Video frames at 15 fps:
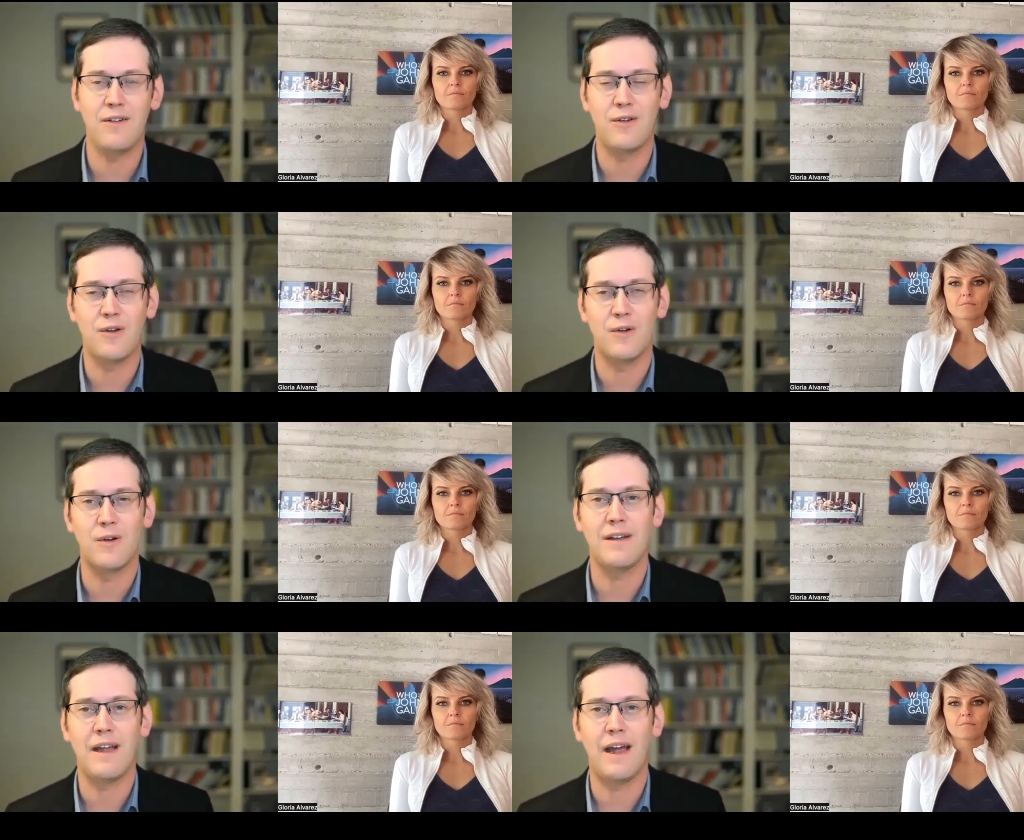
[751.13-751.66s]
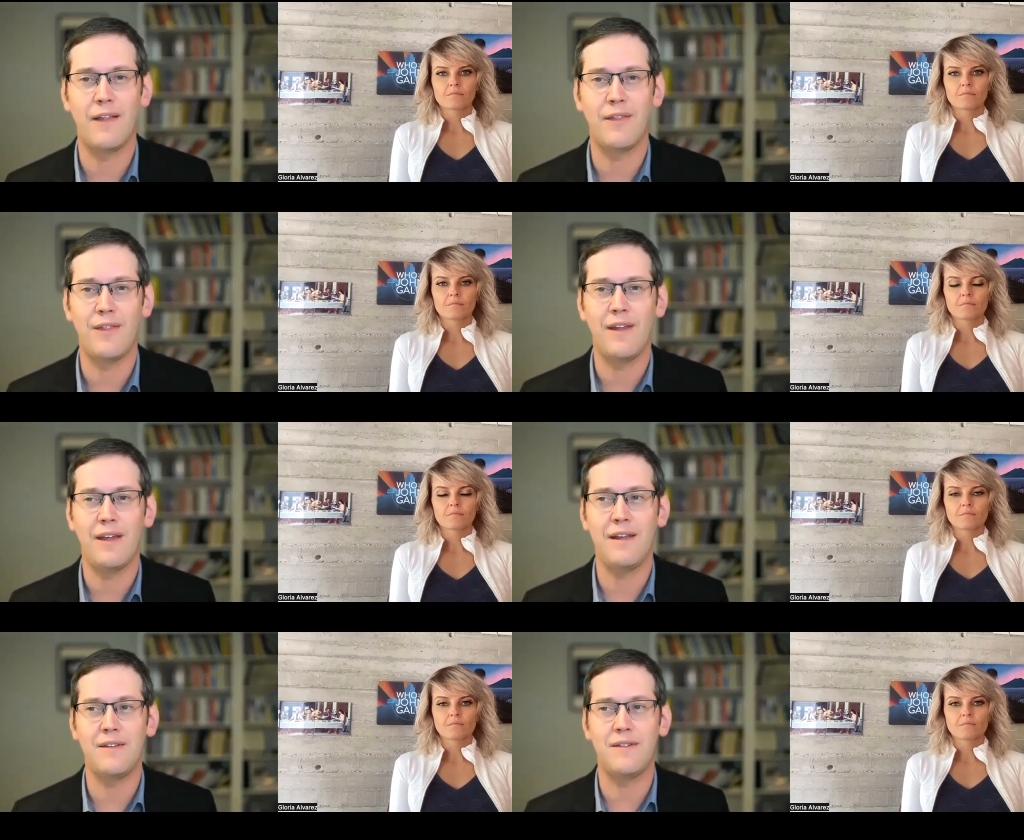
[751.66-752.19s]
Speaker 1: to it, and
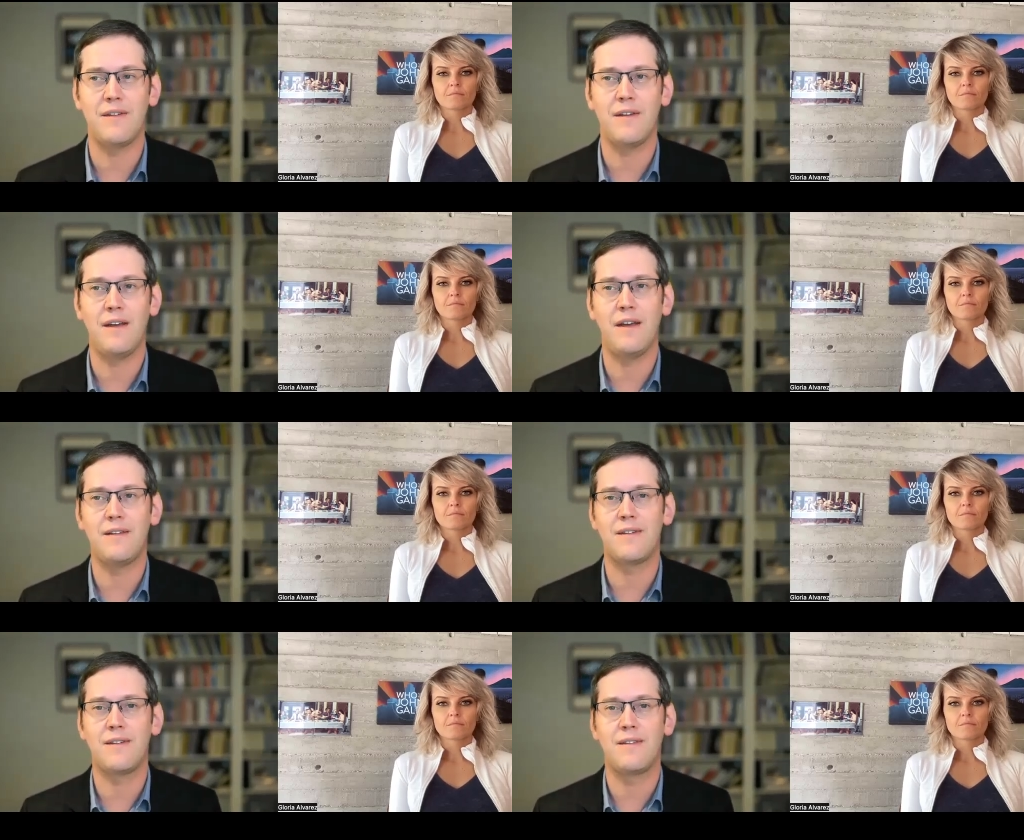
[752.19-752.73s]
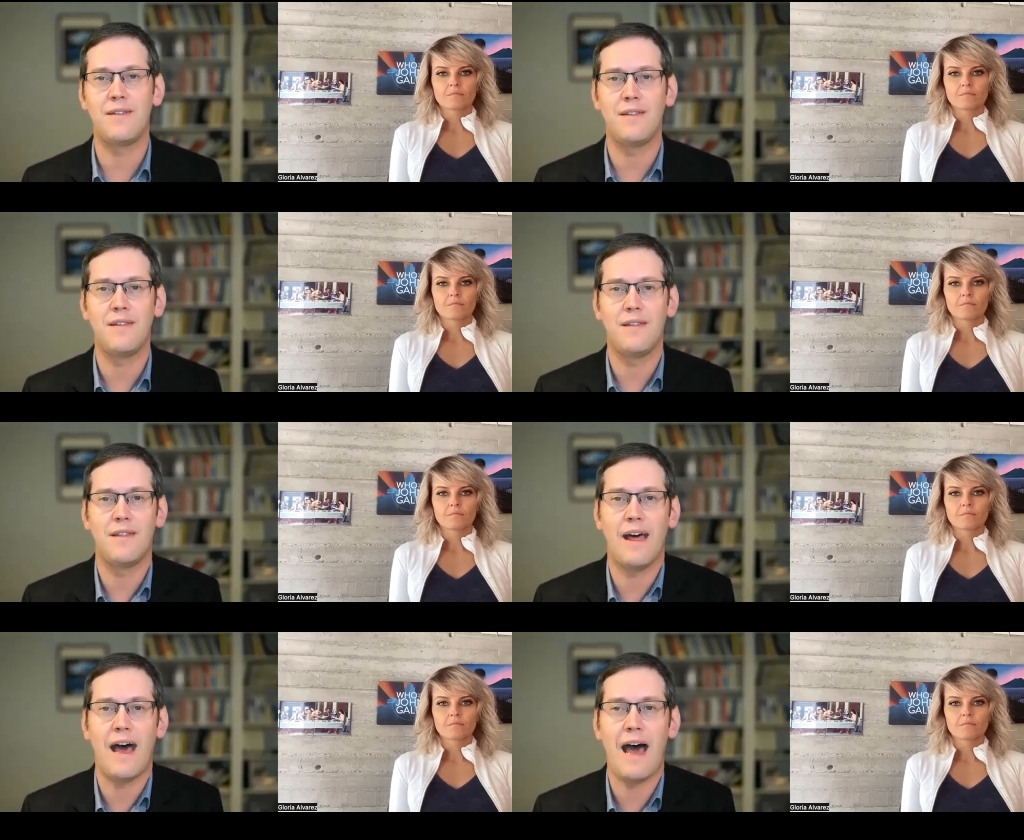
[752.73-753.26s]
it's it's
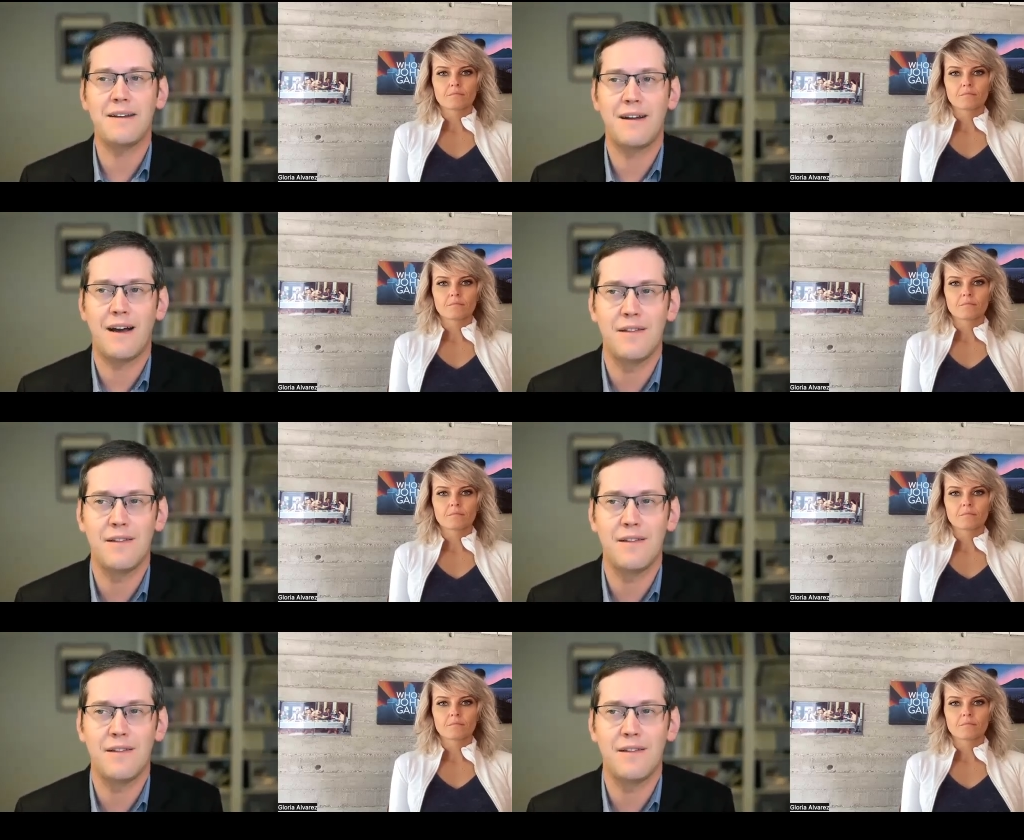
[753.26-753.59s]
that